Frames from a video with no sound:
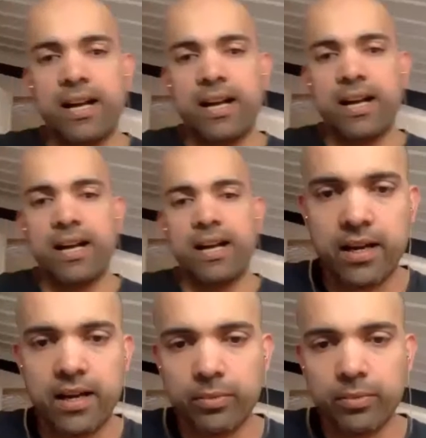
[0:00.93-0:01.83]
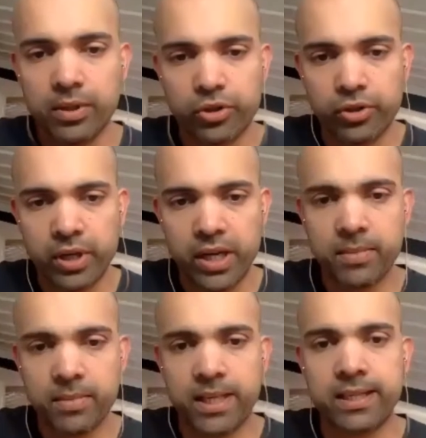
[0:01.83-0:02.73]
I will share my
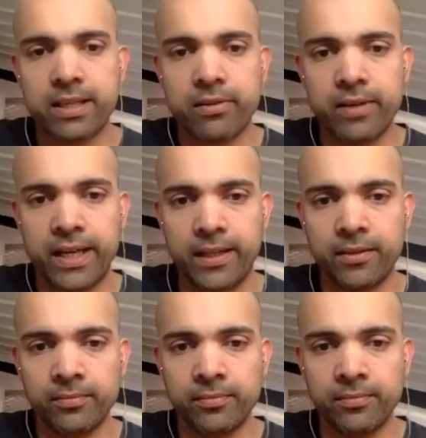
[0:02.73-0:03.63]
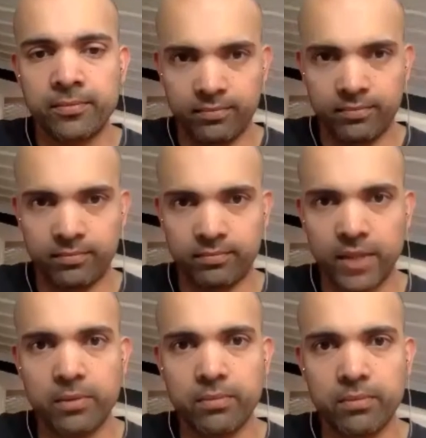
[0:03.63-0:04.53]
screen.
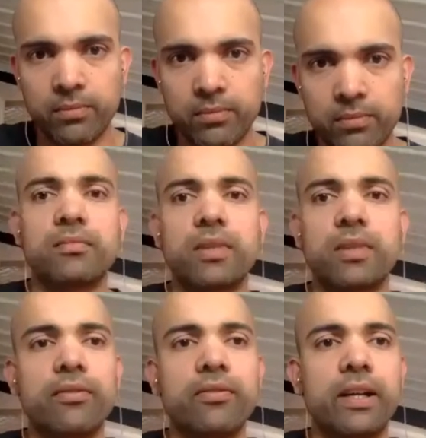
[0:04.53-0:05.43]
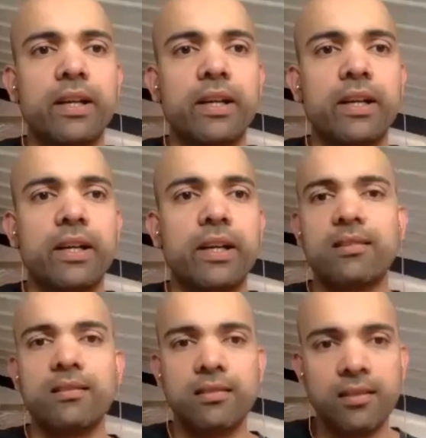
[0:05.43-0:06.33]
Oh, if I could please
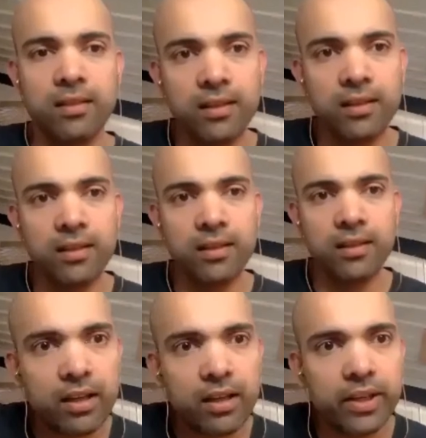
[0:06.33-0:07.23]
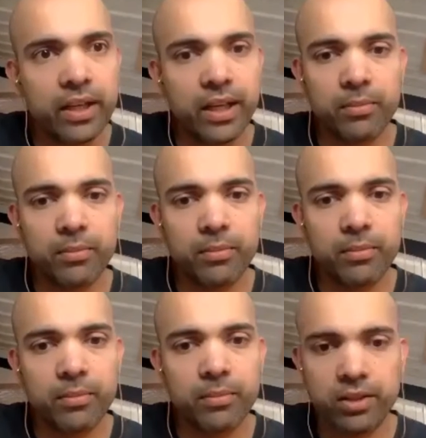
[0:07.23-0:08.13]
have enabled
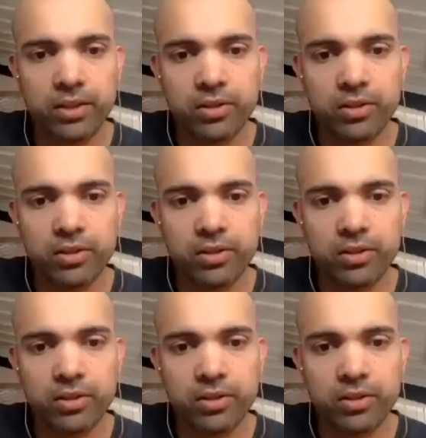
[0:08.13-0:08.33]
Rakesh.